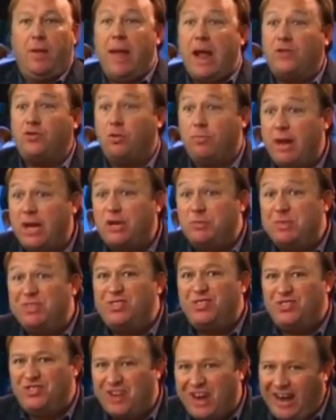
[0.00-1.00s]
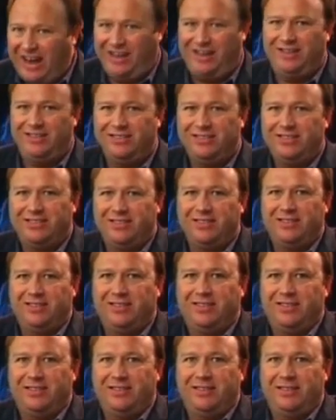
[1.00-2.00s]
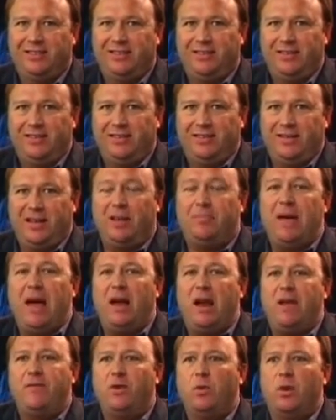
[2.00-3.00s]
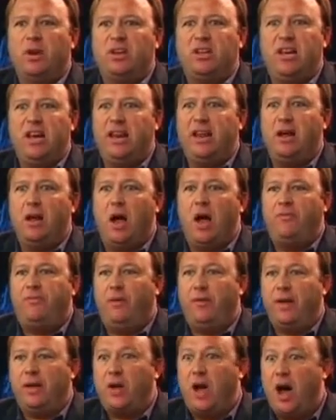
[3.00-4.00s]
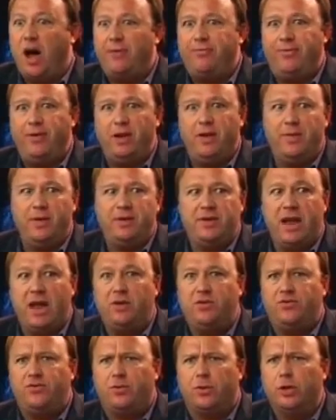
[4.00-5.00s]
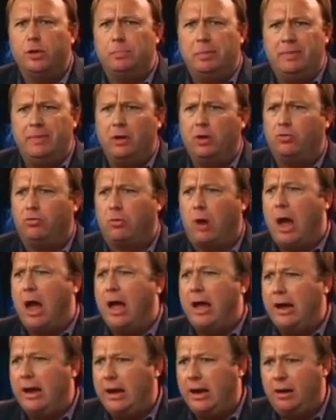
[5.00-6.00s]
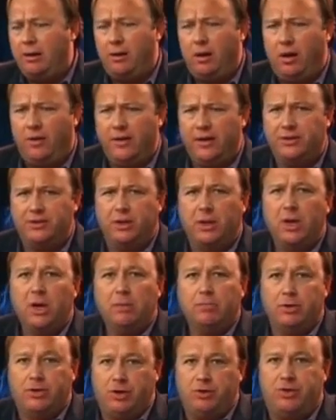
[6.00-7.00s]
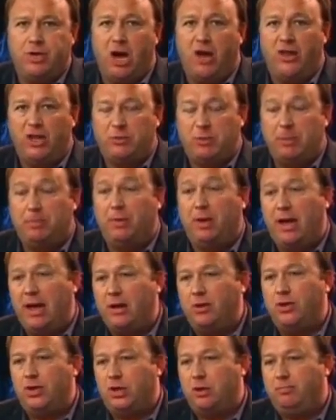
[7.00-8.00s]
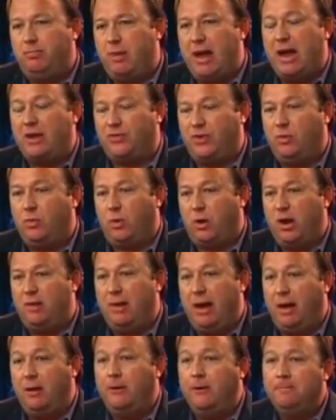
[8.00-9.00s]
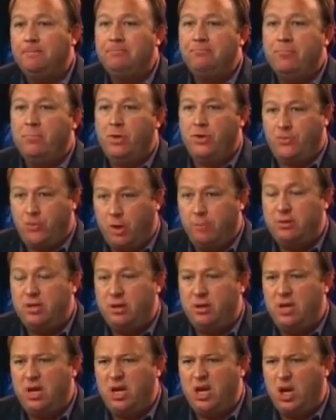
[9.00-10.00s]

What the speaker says: And that's what makes me sick about everyone getting off on the coffin and the dead troop and the crying and all this. But you tell these people, hey, you should actually worry about the troops in